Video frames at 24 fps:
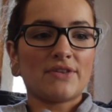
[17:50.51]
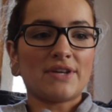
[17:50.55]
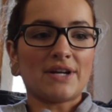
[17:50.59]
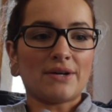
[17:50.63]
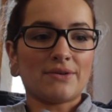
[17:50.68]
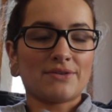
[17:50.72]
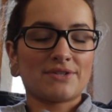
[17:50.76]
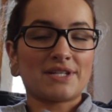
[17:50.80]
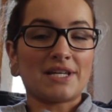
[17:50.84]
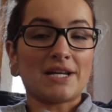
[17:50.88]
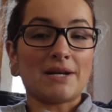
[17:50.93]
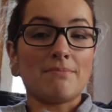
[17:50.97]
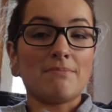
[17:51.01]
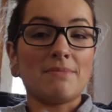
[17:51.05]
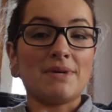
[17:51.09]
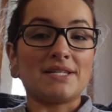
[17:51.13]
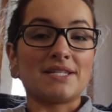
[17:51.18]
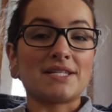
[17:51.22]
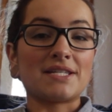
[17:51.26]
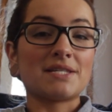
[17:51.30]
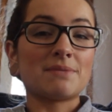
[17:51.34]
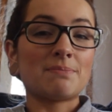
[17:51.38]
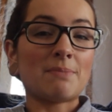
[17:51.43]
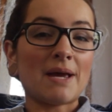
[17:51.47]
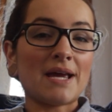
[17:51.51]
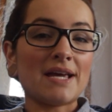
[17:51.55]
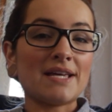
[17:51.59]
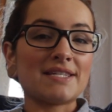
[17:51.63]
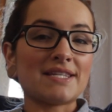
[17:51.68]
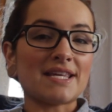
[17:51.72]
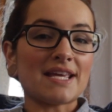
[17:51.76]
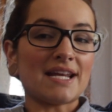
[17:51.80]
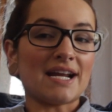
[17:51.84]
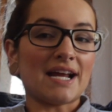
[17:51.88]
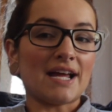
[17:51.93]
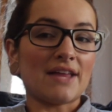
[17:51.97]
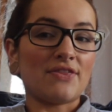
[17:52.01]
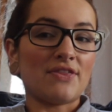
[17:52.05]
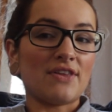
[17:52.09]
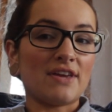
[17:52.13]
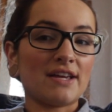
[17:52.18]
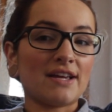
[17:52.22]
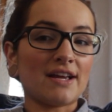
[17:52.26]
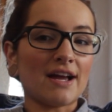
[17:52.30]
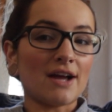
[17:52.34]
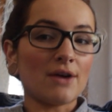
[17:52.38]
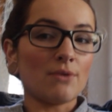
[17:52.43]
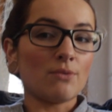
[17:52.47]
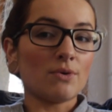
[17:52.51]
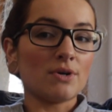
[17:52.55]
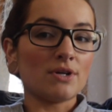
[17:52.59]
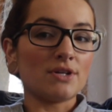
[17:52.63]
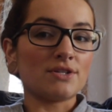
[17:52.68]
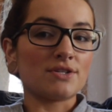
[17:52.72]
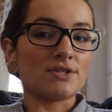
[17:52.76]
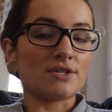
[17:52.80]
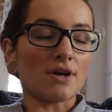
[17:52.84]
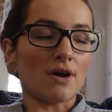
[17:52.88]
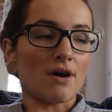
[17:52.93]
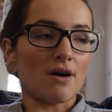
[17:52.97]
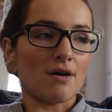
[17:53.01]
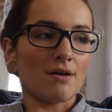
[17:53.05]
that I was going to miss a space, and I think I was